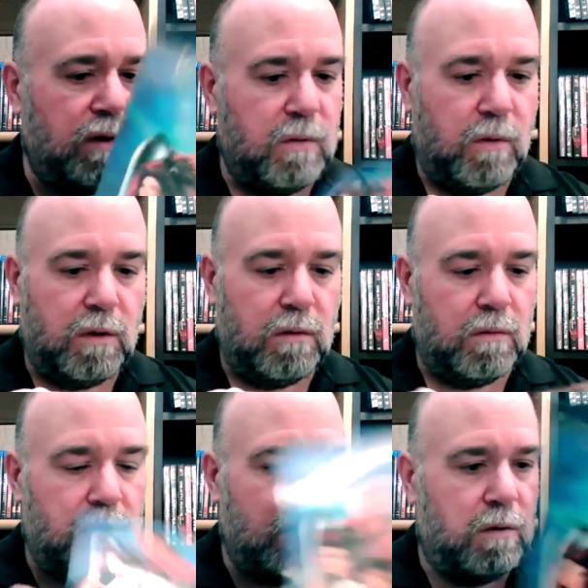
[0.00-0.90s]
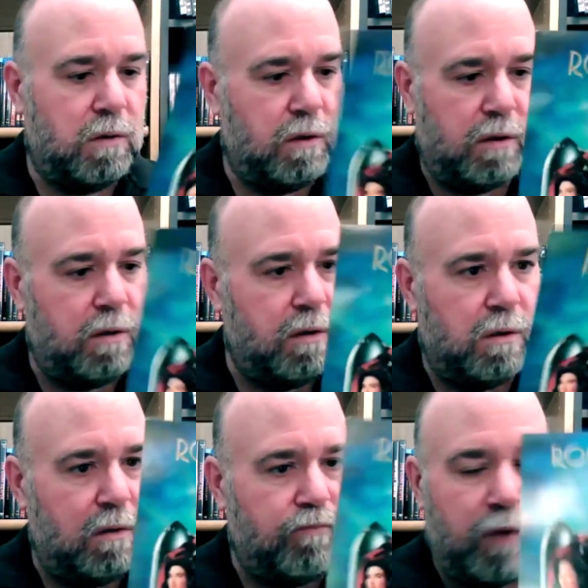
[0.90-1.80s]
See what?
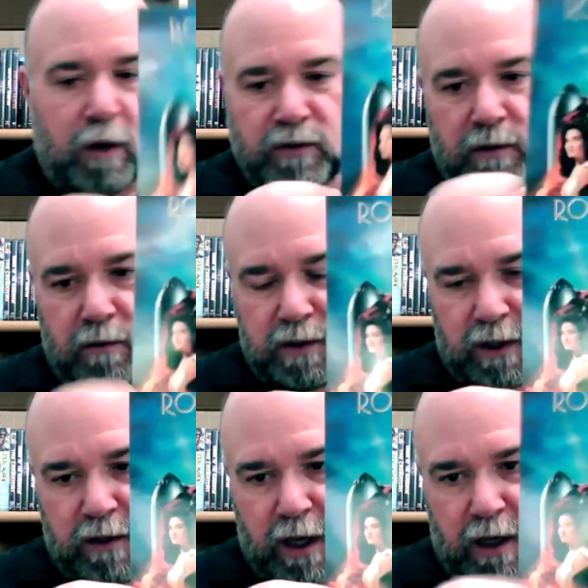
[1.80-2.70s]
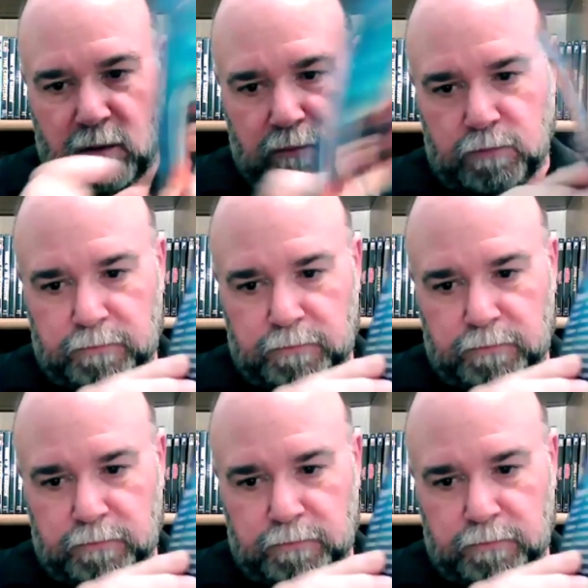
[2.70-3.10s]
Oh, so it looks like that.